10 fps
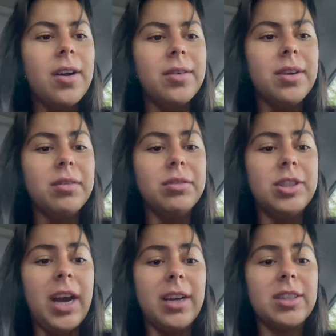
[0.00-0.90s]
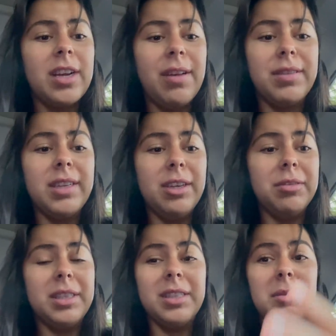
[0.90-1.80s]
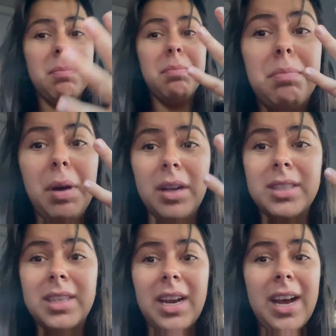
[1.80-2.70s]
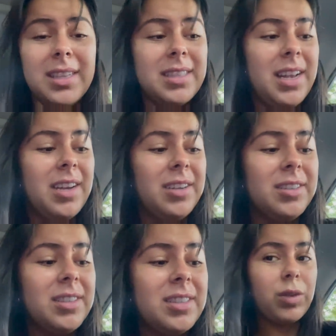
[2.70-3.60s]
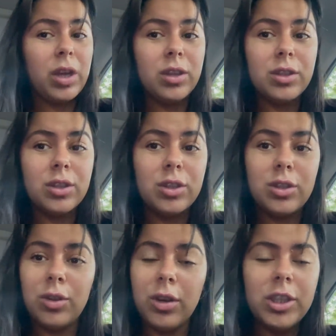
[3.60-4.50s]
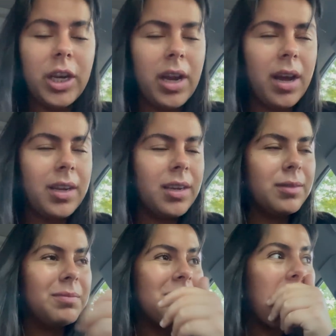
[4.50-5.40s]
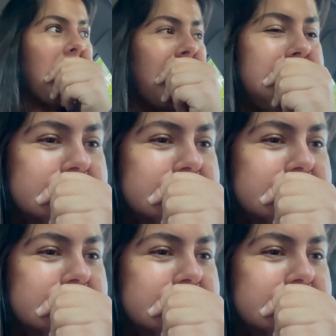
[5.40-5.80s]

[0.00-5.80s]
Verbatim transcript: Oh no, Jack's gonna have to deal with these busted ass nails. Sorry, J Daddy. Ooh.